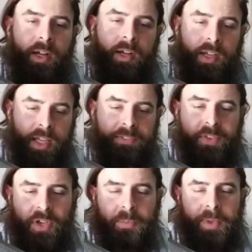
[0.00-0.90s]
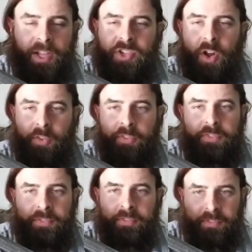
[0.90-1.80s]
If you can bench over
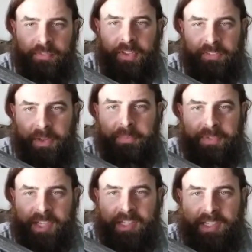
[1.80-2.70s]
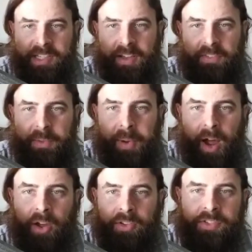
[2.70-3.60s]
50, 60, 70
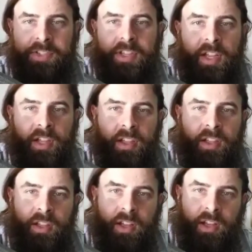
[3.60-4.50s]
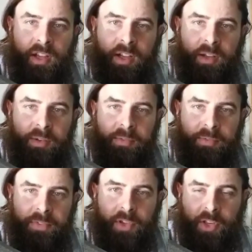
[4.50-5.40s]
pounds,
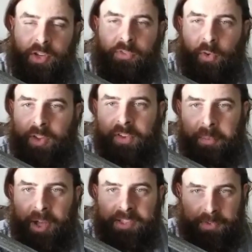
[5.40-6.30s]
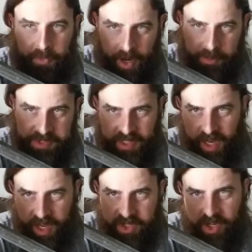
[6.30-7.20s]
if you can do 45 pounds for reps,
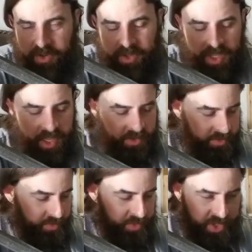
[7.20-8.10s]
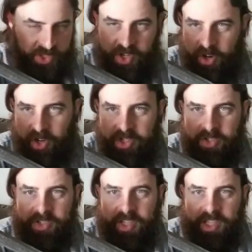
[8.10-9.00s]
I generally discourage
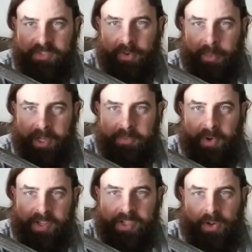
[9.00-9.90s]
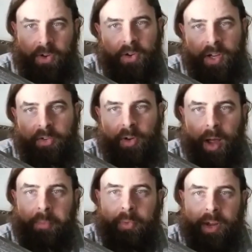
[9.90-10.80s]
using this for bench press. Go ahead and
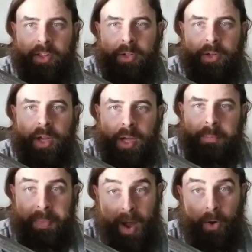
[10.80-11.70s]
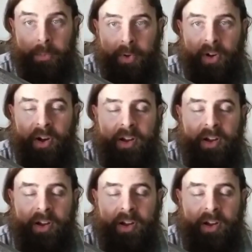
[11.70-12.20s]
grab regular power bar.